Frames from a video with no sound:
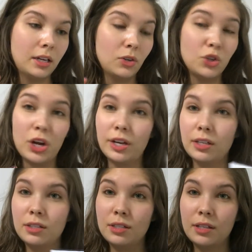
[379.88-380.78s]

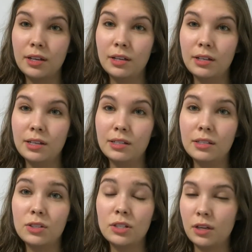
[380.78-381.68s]
drawing skill is
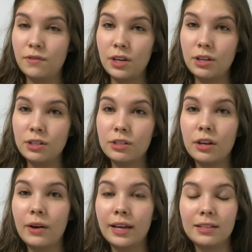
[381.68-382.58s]
stick figures,
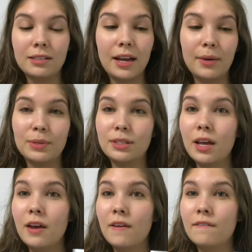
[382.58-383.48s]
so I could say I was
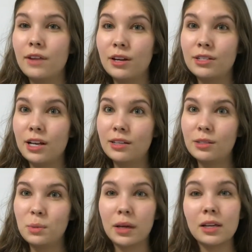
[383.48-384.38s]
very
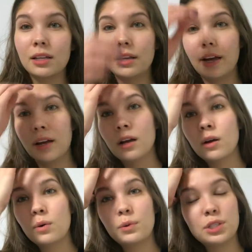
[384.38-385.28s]
jealous walking in there,
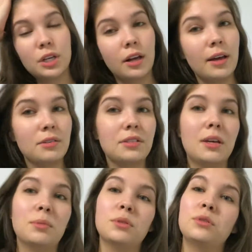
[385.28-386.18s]
wishing I was
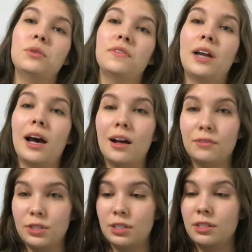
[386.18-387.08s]
able to even
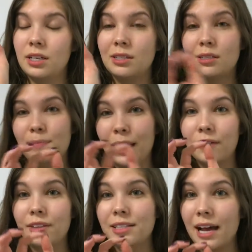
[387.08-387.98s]
have just a speck
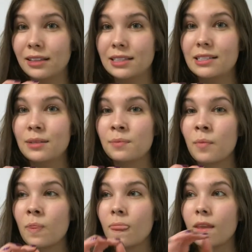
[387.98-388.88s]
of the talent
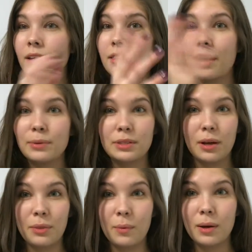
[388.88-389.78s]
that was on the